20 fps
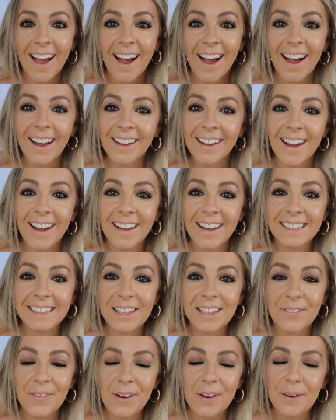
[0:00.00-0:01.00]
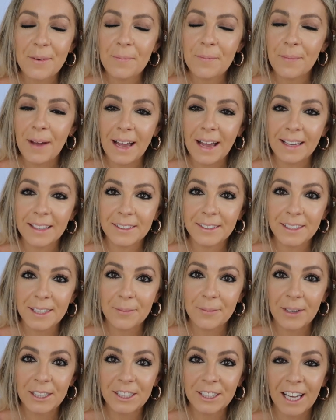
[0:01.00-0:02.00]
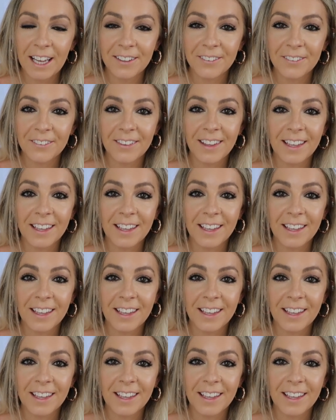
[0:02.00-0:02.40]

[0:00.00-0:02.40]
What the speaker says: Hi guys, and welcome back to my channel.